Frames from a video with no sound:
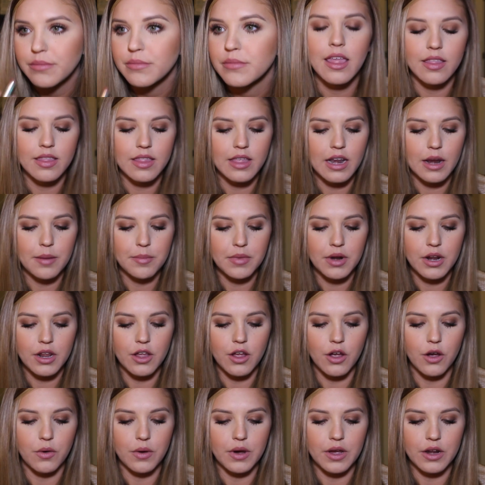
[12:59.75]
And then I'm going to
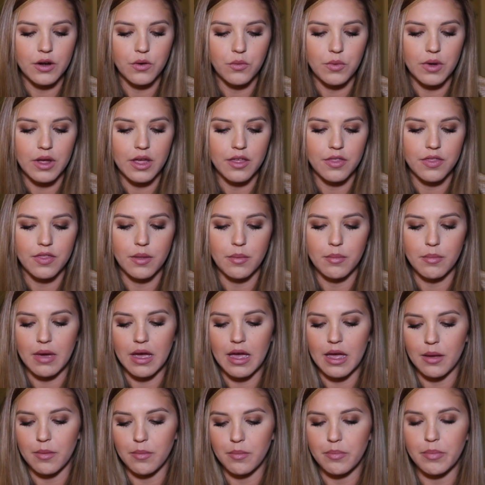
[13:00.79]
go in with
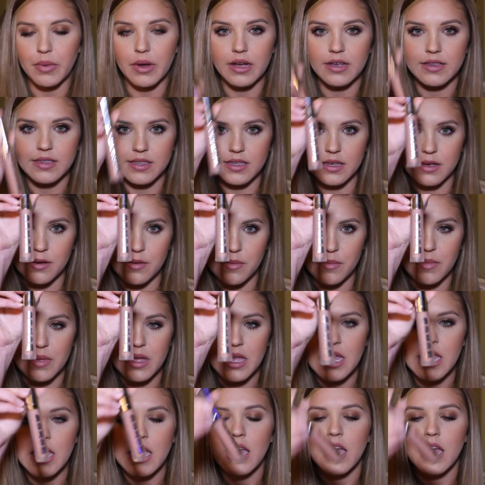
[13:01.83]
my Buxom